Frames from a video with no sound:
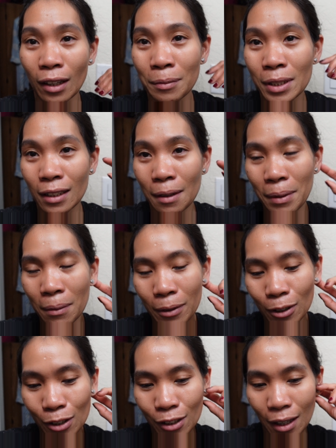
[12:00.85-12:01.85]
I'm sleeping,
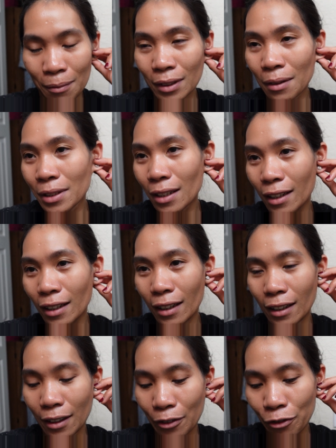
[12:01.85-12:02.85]
because sometimes
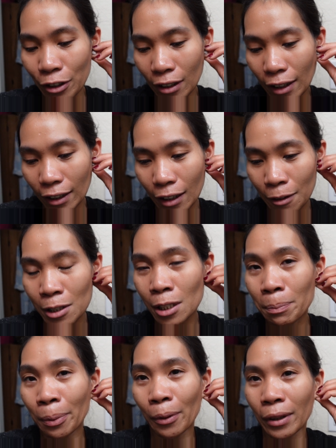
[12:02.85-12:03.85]
I feel like it's
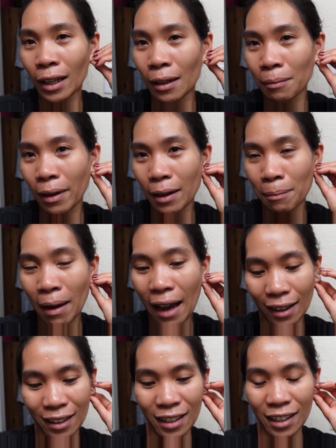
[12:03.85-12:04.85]
poking my
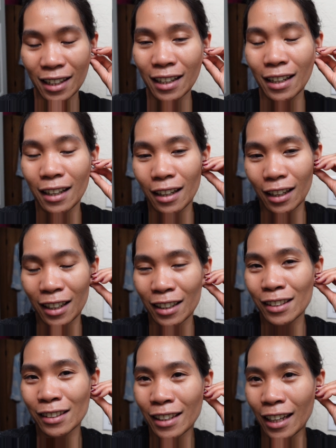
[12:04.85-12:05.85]
back
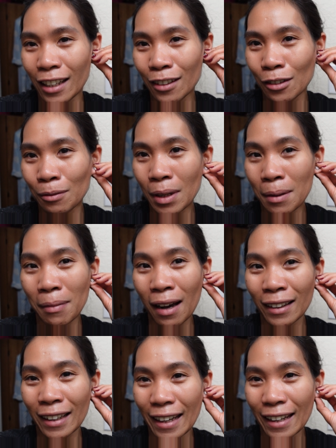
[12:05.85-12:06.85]
skin on my
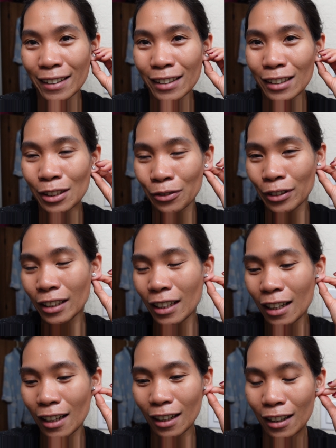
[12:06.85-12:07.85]
back ears with
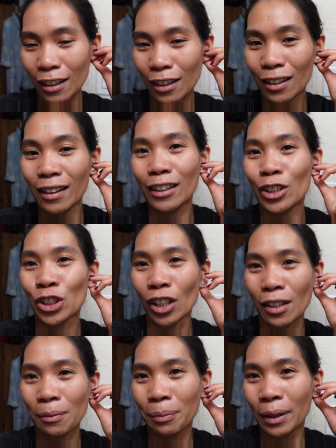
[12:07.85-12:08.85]
like
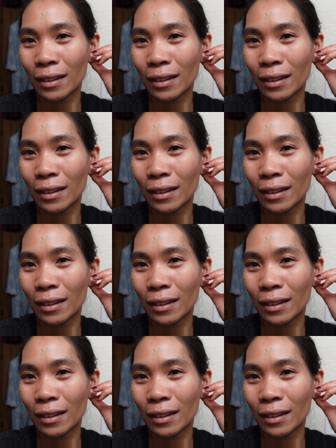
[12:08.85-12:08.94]
sharp